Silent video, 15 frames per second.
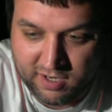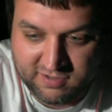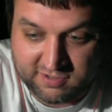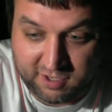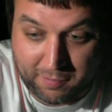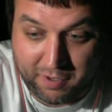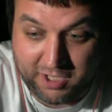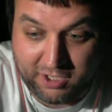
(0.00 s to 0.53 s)

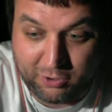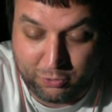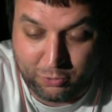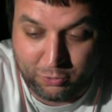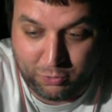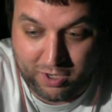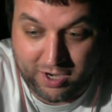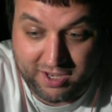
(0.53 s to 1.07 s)
somebody
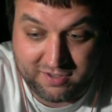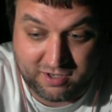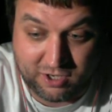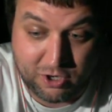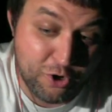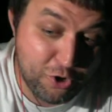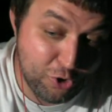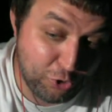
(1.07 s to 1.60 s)
who is
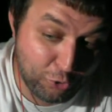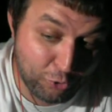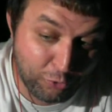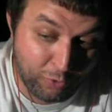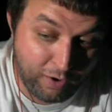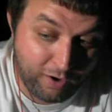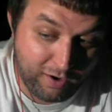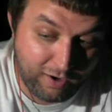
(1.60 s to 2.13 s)
a
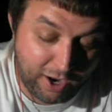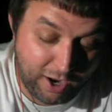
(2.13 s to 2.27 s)
new